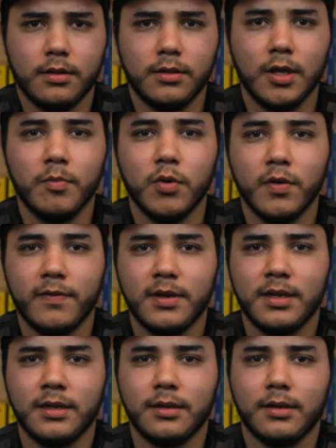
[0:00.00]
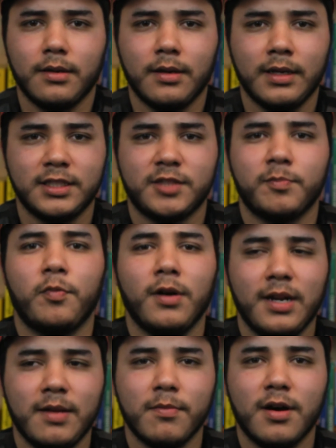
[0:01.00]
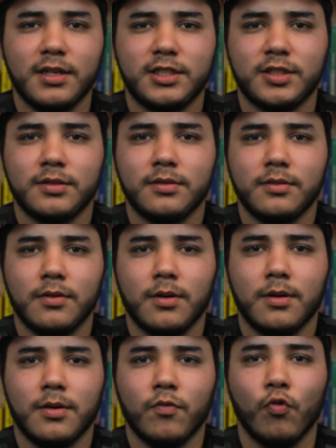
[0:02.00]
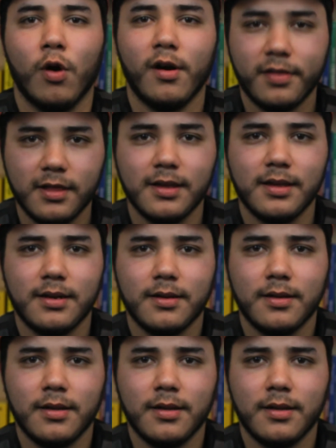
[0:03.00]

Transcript: the movie, it's pretty much worth it.